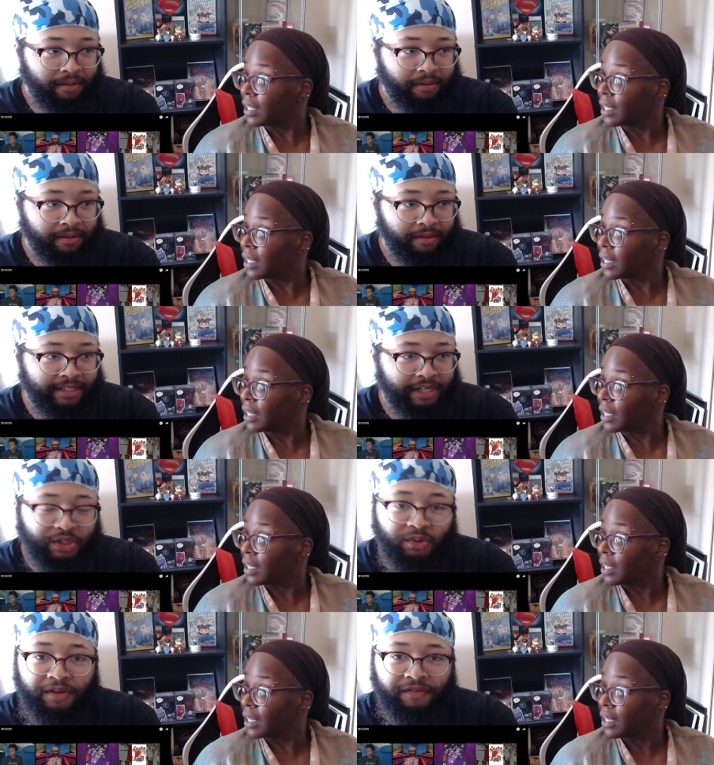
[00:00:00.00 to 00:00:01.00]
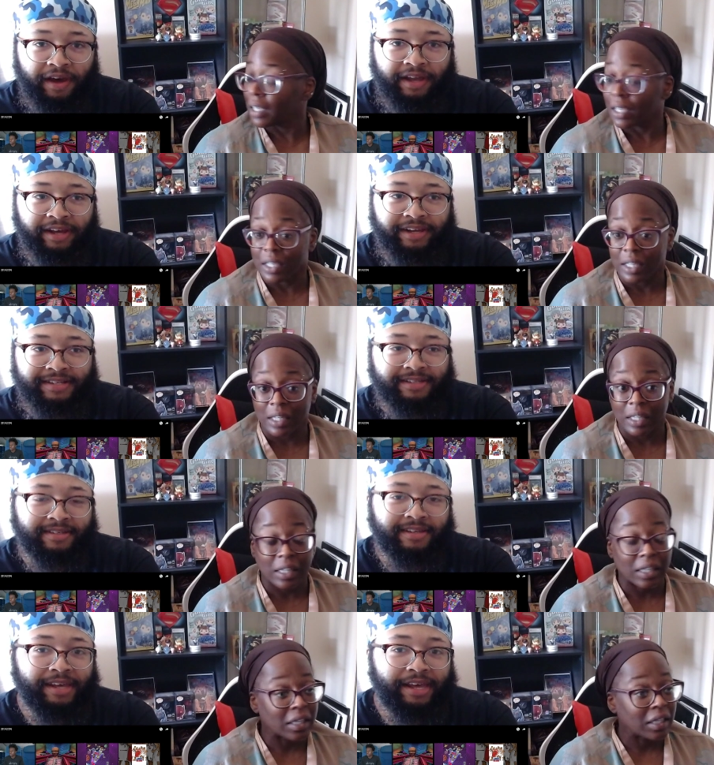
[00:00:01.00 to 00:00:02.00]
Speaker 1: let's say, twenty five likes.
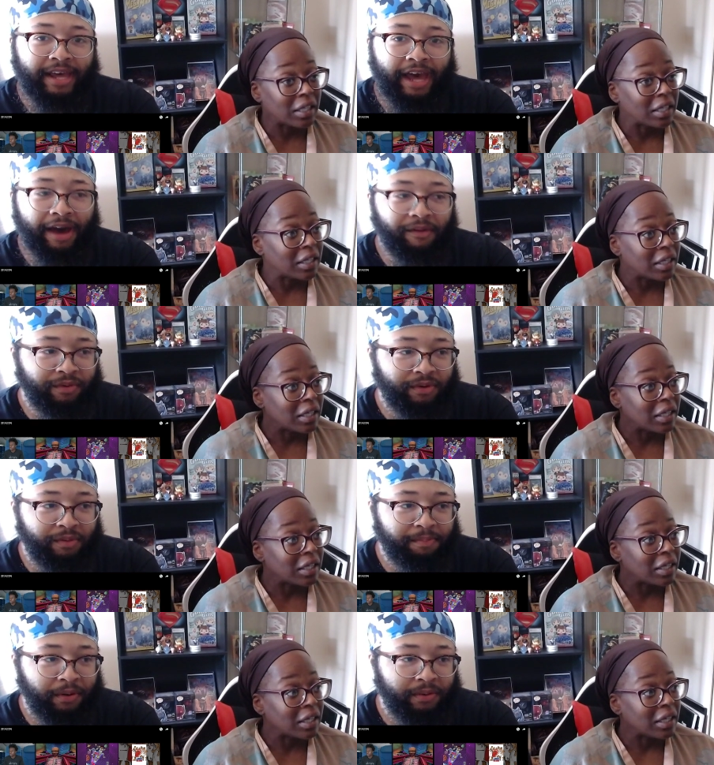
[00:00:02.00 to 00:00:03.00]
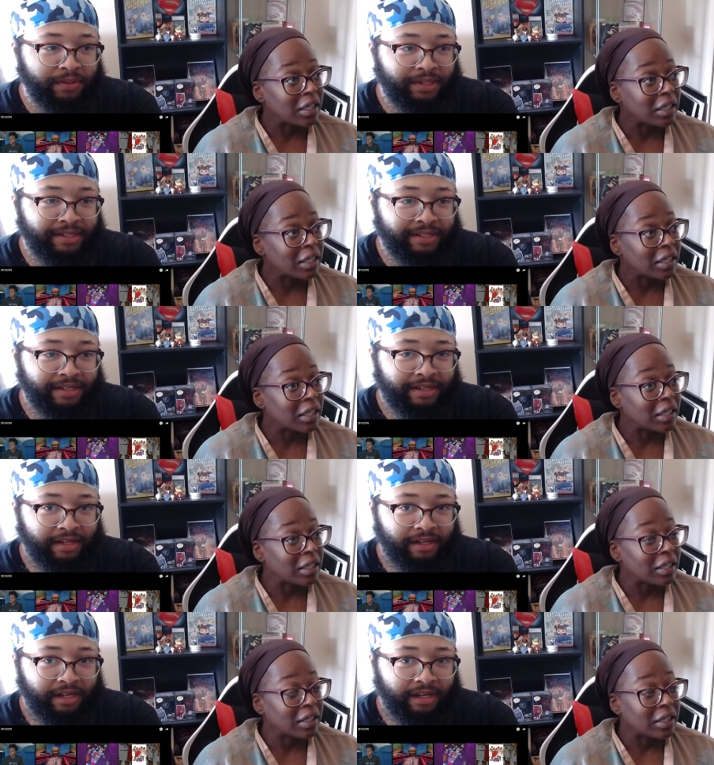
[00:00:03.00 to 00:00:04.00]
I will post
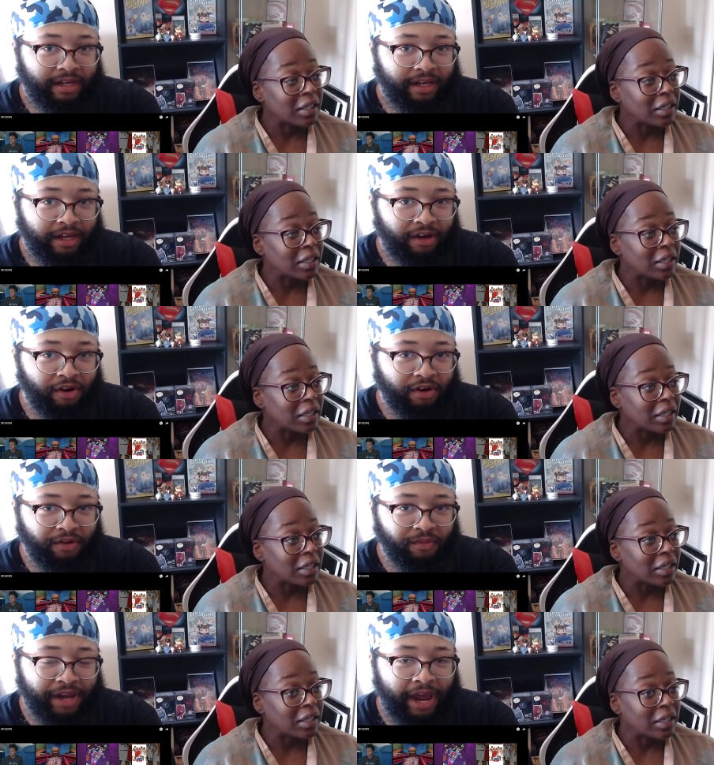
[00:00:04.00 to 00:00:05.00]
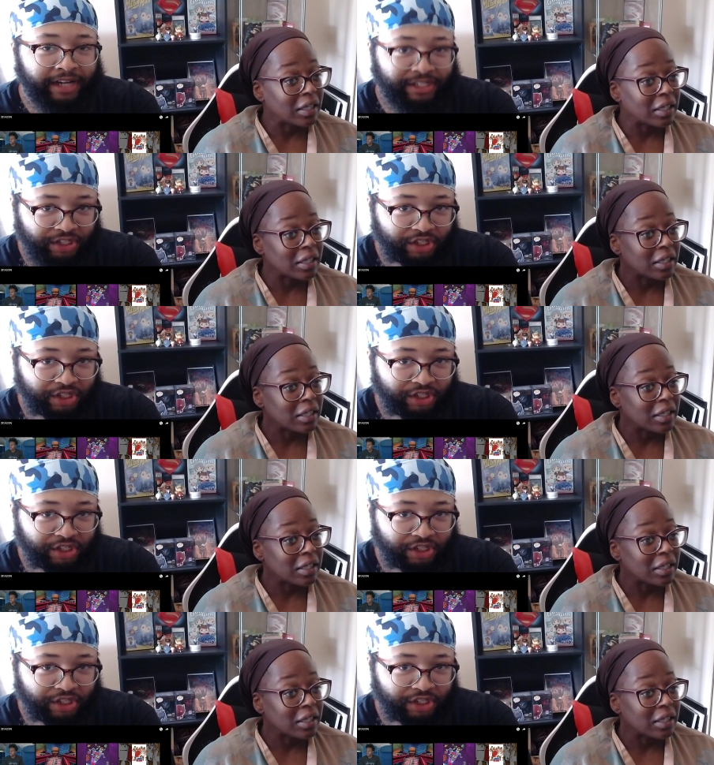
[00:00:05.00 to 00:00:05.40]
the reaction to